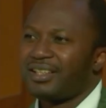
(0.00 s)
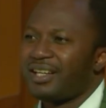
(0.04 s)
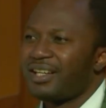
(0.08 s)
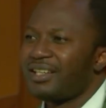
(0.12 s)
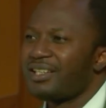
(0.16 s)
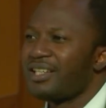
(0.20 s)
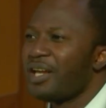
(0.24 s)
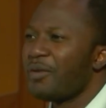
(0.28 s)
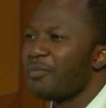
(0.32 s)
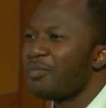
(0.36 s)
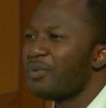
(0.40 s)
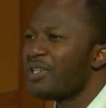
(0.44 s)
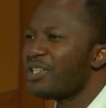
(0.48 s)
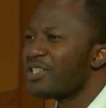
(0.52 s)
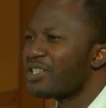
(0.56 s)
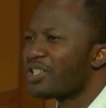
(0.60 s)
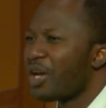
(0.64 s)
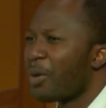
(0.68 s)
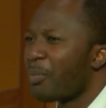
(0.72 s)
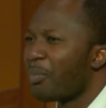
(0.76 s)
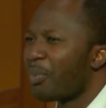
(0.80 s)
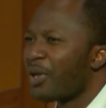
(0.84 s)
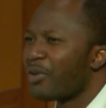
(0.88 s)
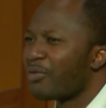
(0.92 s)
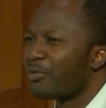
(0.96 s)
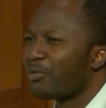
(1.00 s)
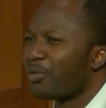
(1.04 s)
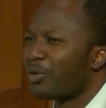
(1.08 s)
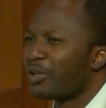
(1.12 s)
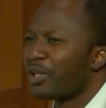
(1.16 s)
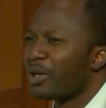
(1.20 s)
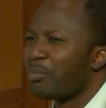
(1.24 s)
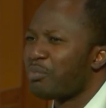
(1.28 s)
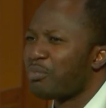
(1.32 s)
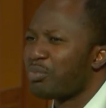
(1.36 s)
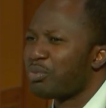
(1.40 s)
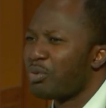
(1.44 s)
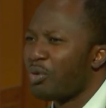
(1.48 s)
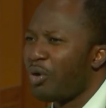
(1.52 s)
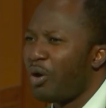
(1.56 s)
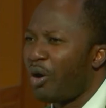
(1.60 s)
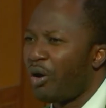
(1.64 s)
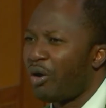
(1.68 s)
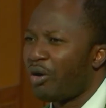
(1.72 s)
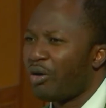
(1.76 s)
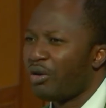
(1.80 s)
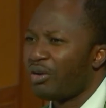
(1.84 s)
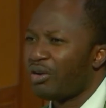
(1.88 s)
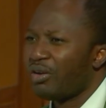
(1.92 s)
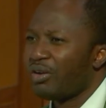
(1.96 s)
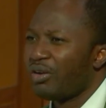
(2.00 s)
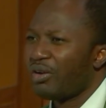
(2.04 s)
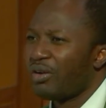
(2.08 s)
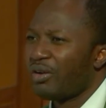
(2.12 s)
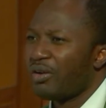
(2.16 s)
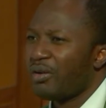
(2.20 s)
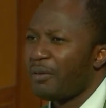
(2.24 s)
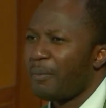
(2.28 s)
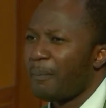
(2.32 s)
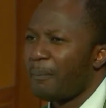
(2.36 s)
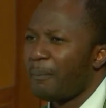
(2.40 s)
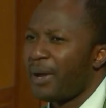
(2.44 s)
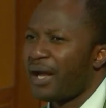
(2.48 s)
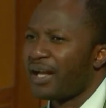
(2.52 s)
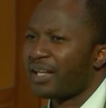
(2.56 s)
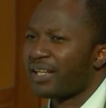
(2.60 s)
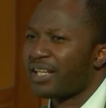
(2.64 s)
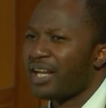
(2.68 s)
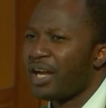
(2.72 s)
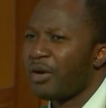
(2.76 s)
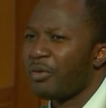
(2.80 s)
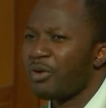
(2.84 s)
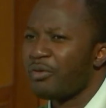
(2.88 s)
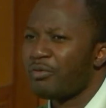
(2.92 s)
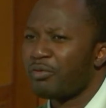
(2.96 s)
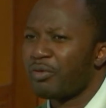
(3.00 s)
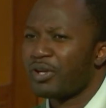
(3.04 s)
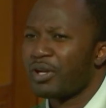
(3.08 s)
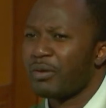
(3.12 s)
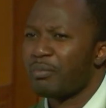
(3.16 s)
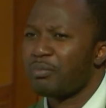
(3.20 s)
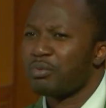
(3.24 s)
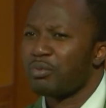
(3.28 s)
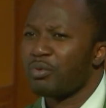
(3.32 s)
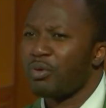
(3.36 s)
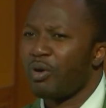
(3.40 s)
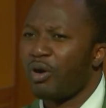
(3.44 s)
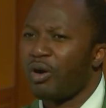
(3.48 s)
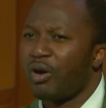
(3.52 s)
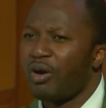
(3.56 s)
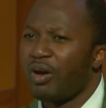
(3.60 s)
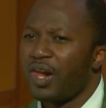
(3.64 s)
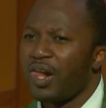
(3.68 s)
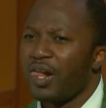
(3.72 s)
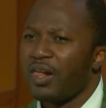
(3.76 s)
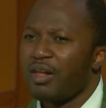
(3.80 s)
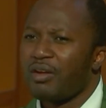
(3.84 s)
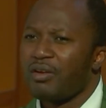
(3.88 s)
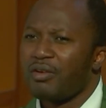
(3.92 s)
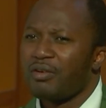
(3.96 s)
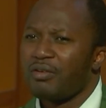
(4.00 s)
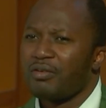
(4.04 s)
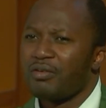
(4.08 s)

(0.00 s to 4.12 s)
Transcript: Can they be shepherds for the poor by caring for the poor